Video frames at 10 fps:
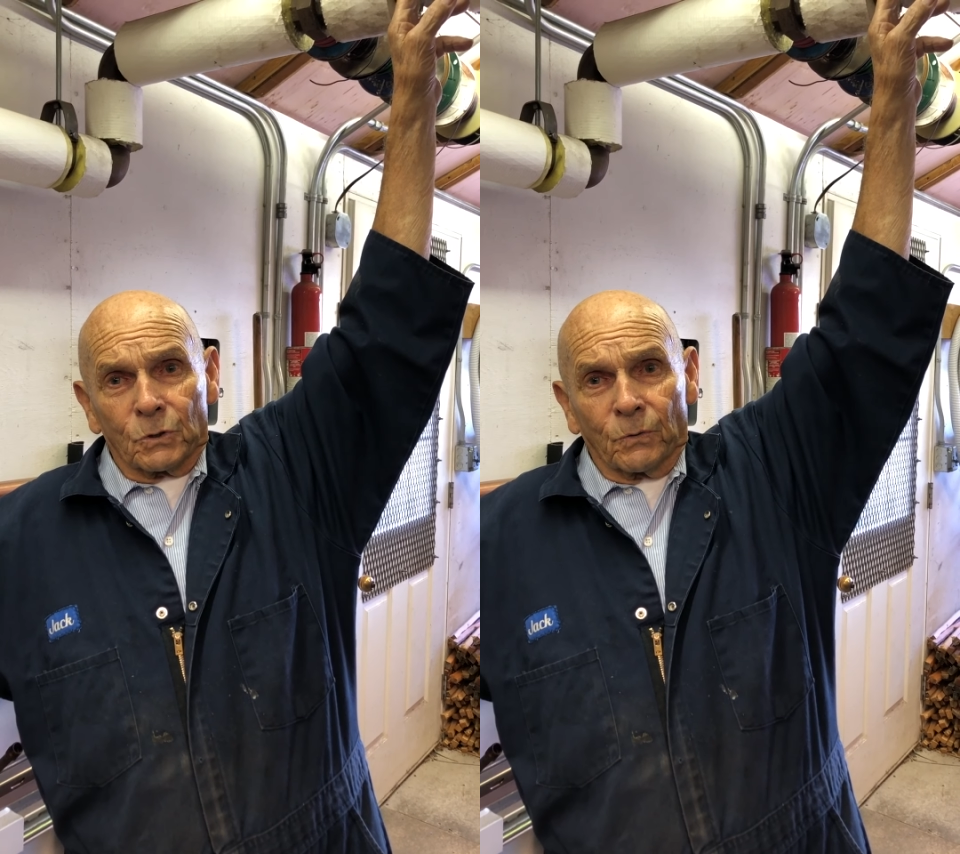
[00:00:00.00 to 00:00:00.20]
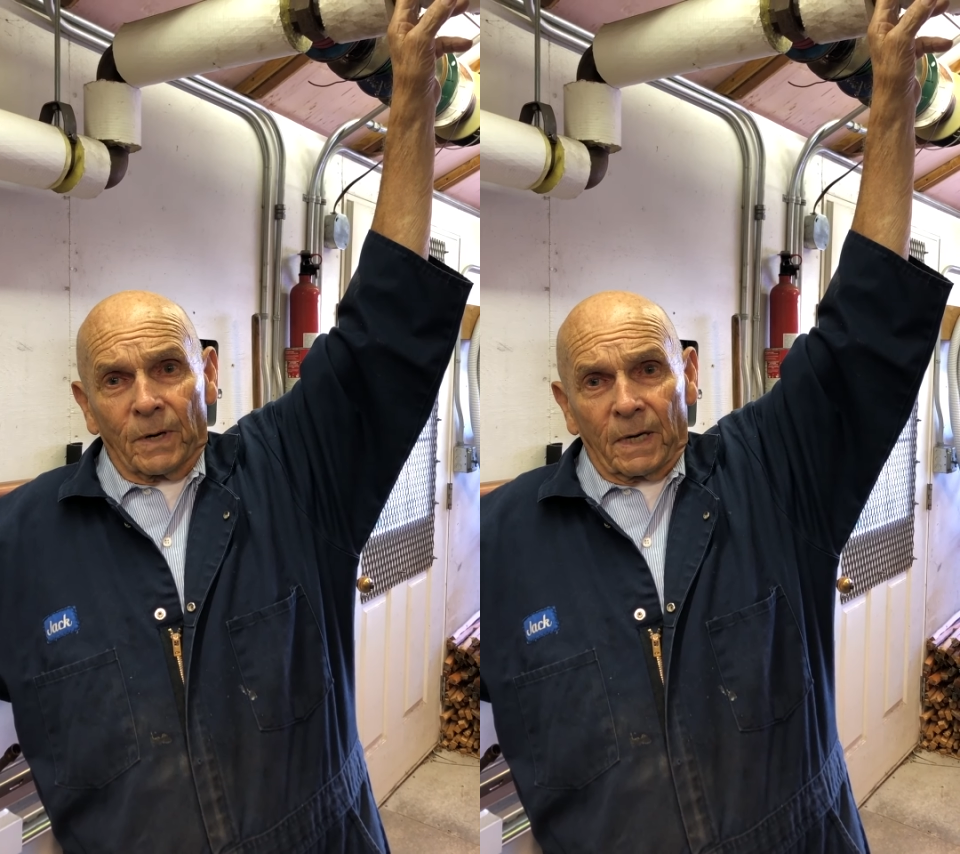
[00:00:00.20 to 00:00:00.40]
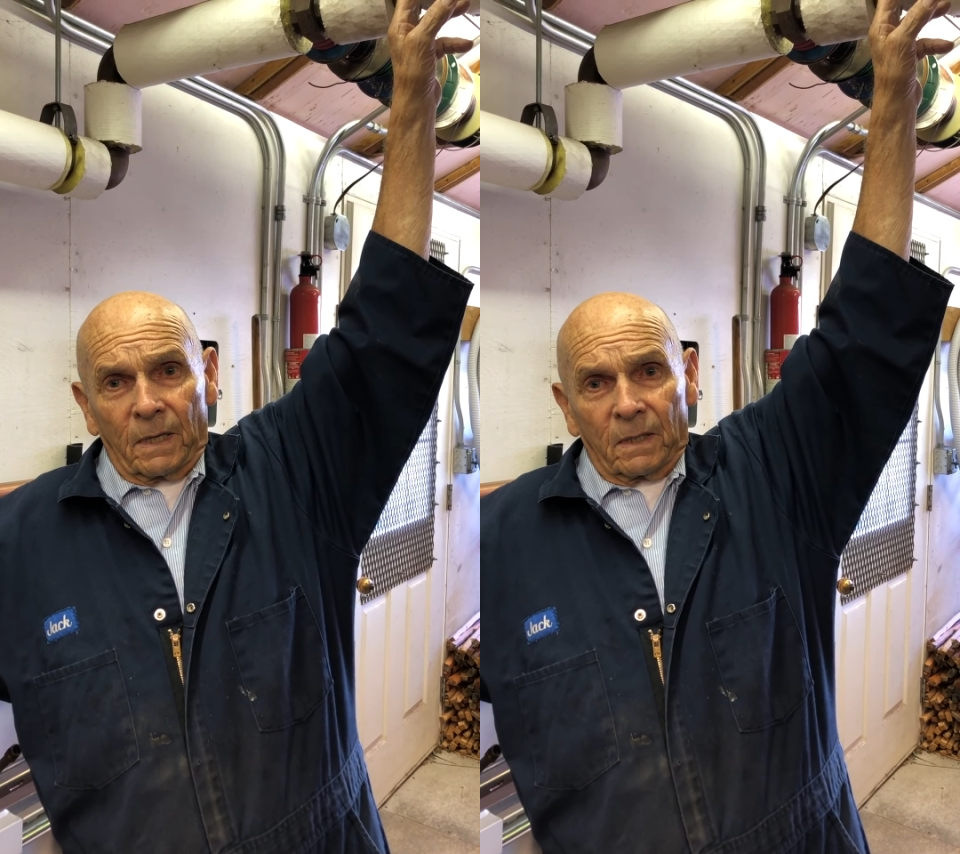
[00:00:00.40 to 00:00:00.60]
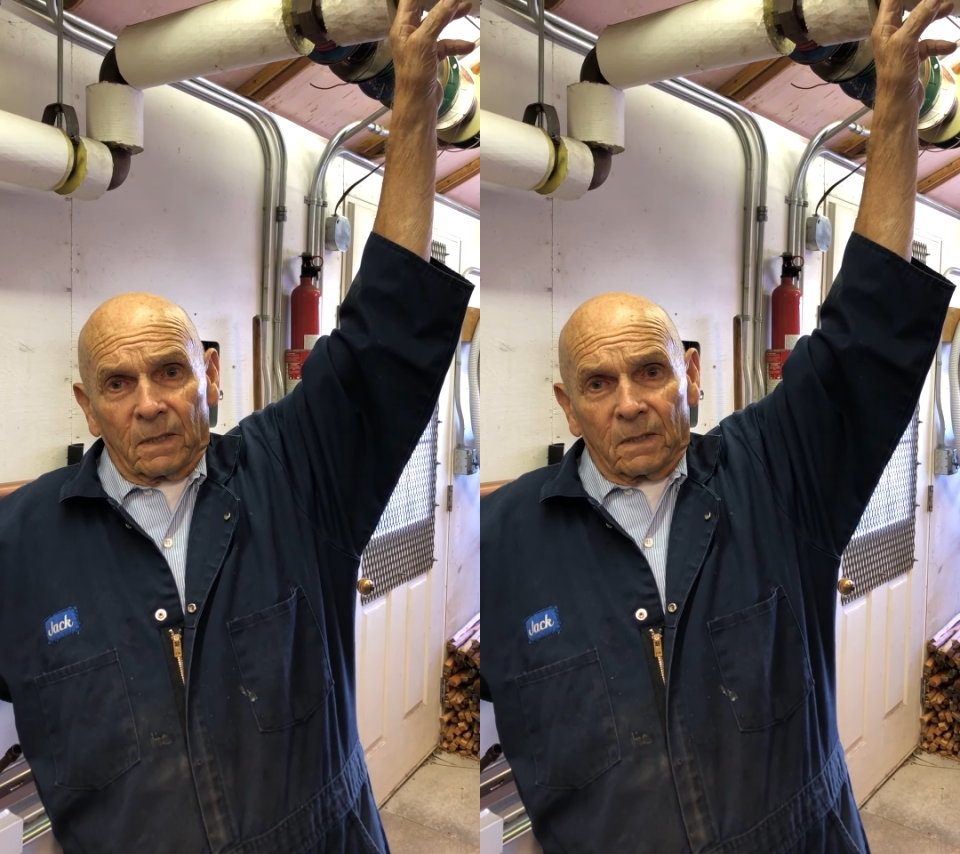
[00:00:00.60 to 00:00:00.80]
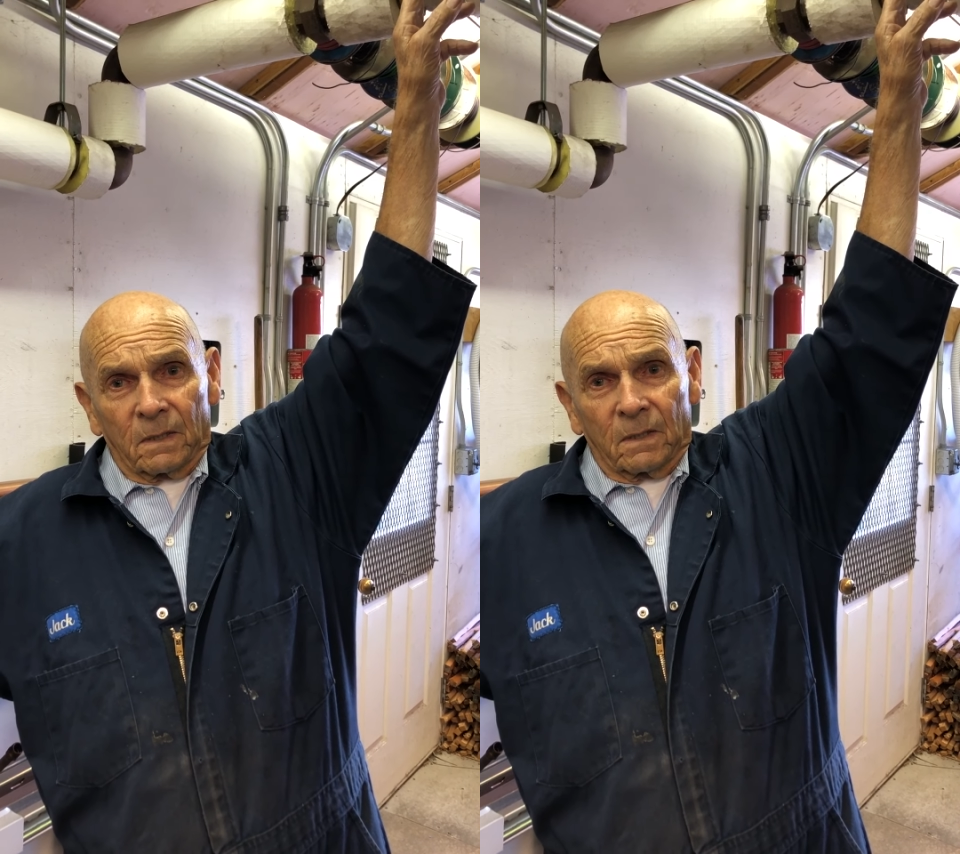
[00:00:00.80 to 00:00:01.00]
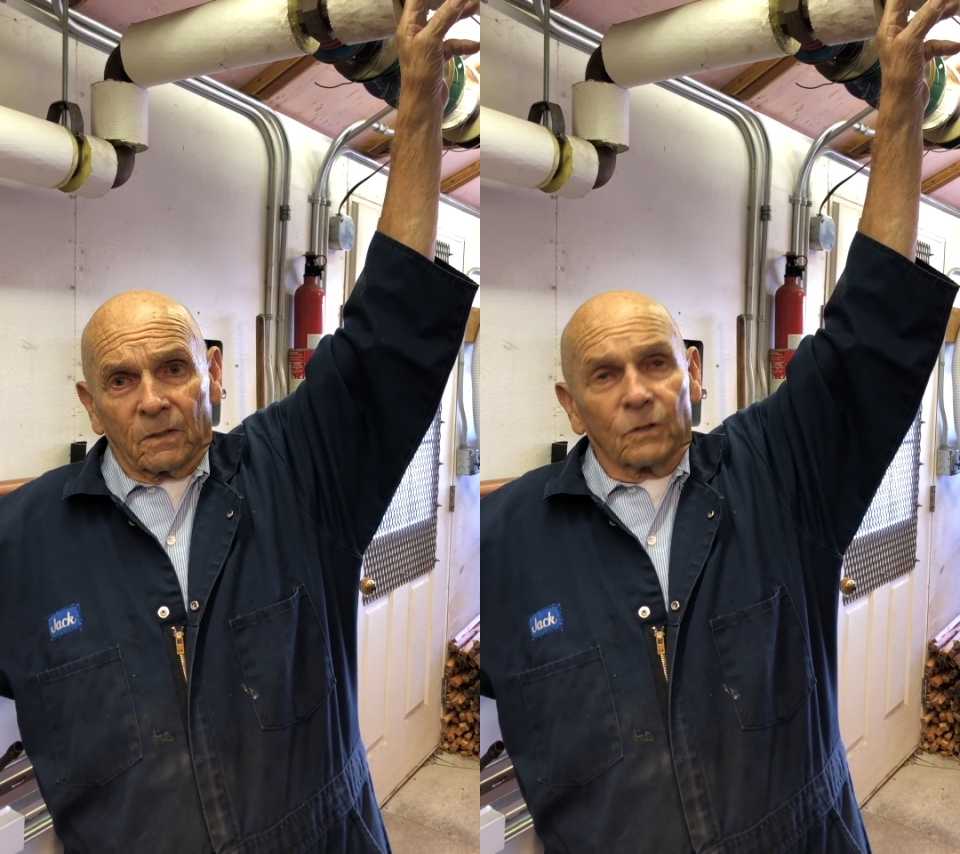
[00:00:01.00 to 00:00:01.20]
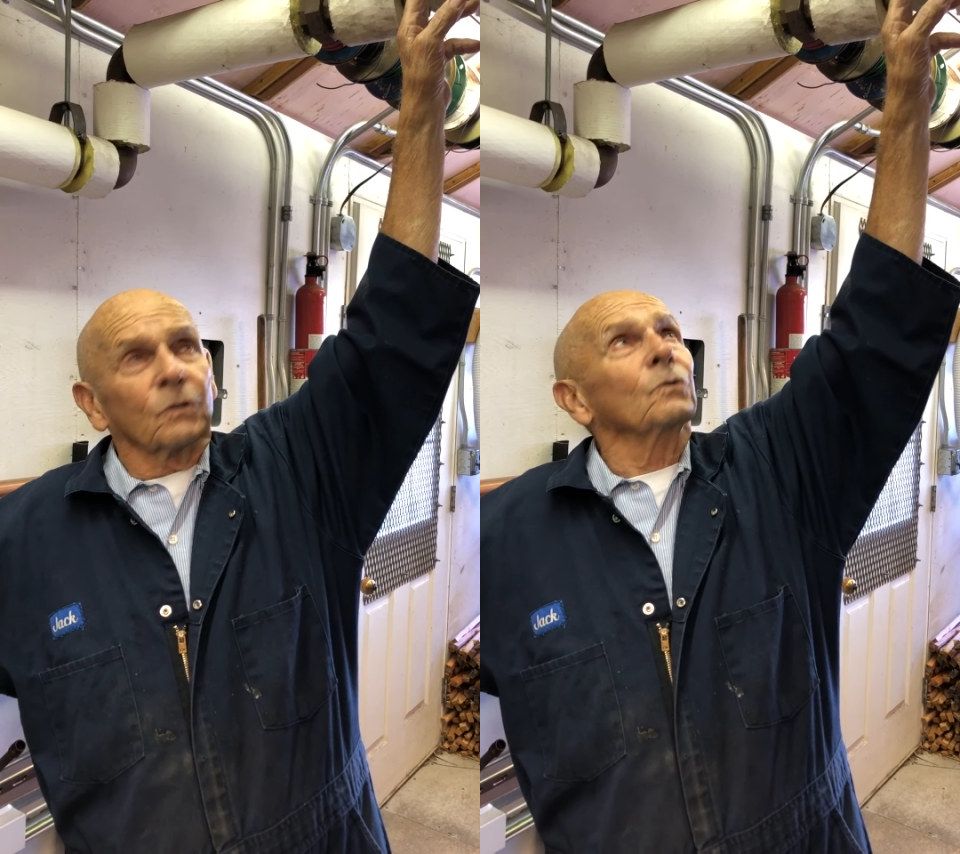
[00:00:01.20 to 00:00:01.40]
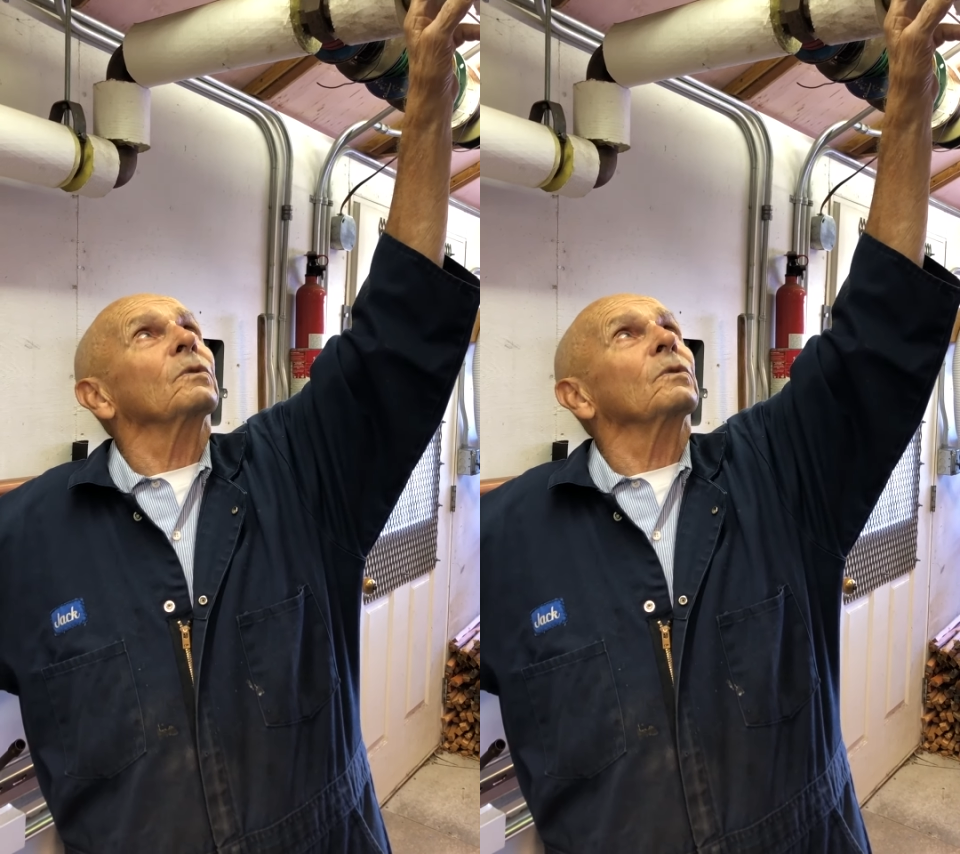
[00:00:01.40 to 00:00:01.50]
drained, to do